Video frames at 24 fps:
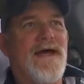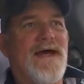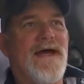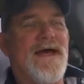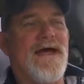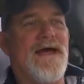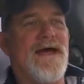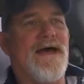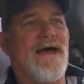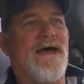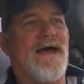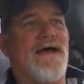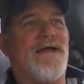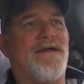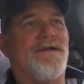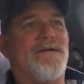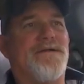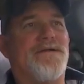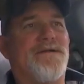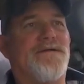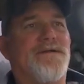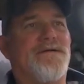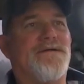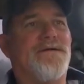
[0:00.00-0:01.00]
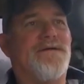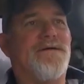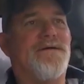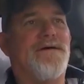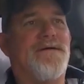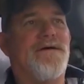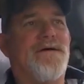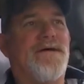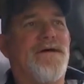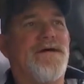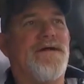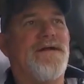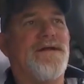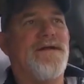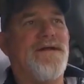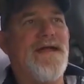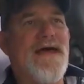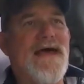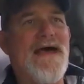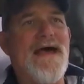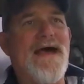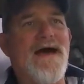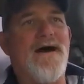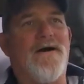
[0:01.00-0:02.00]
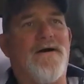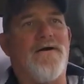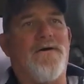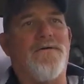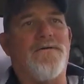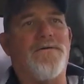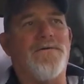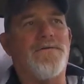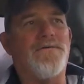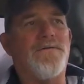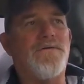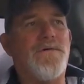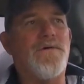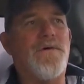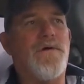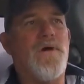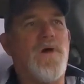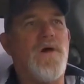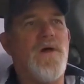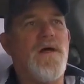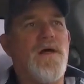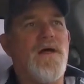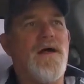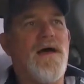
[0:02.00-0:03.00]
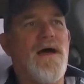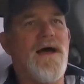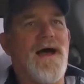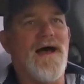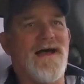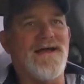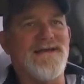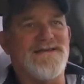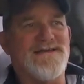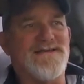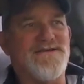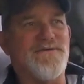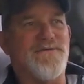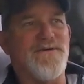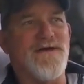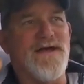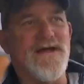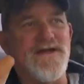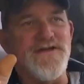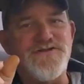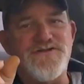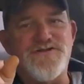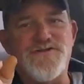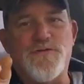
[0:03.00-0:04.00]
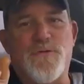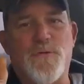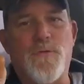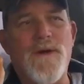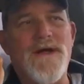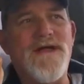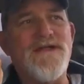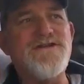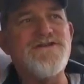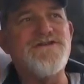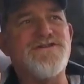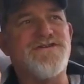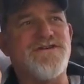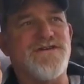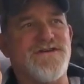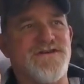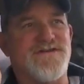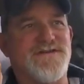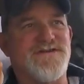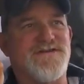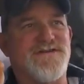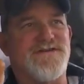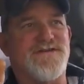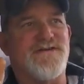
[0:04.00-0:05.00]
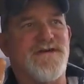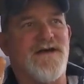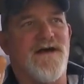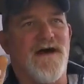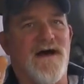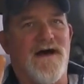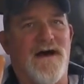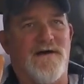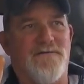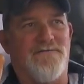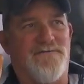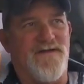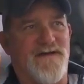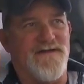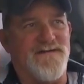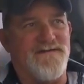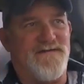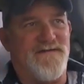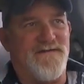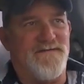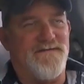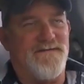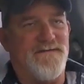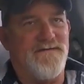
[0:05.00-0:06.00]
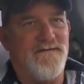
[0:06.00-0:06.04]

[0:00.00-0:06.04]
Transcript: And now I still get twinges of it,